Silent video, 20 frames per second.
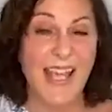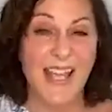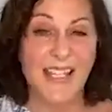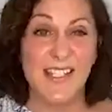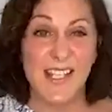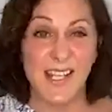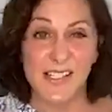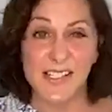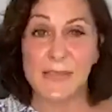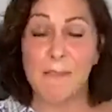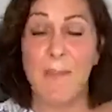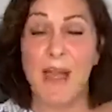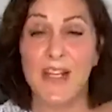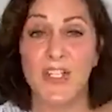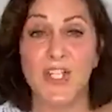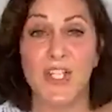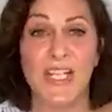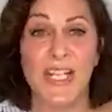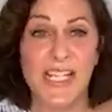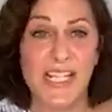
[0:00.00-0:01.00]
It does
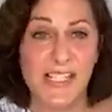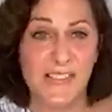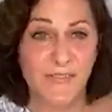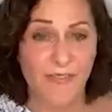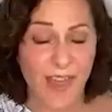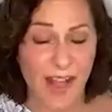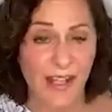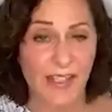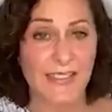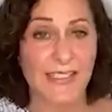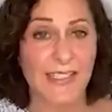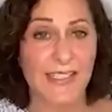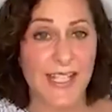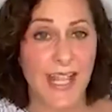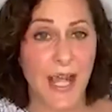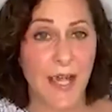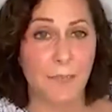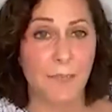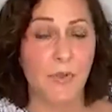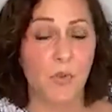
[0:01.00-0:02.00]
mention his failed
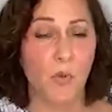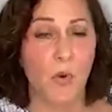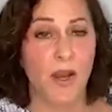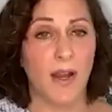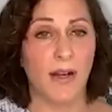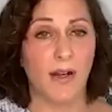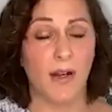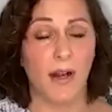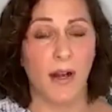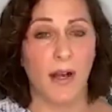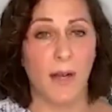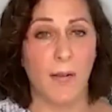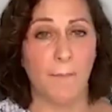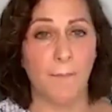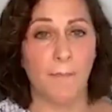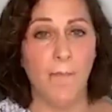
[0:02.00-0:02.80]
attempt where